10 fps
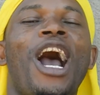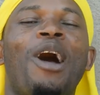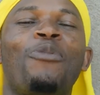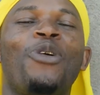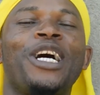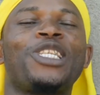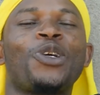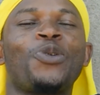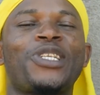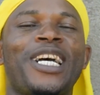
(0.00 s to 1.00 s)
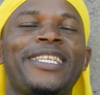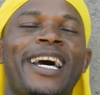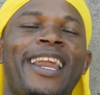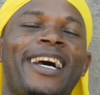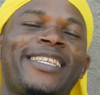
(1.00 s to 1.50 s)
Hamuwezi
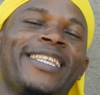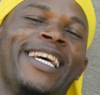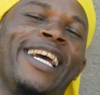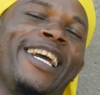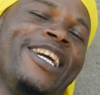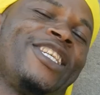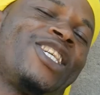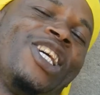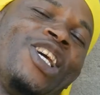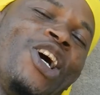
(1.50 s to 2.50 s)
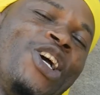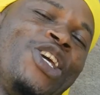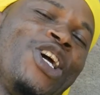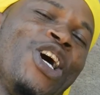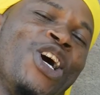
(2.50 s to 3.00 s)
kucheza na sisi
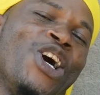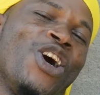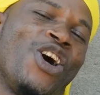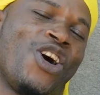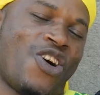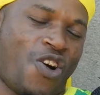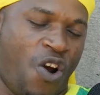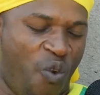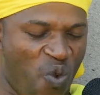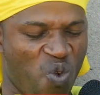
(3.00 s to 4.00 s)
yoyo.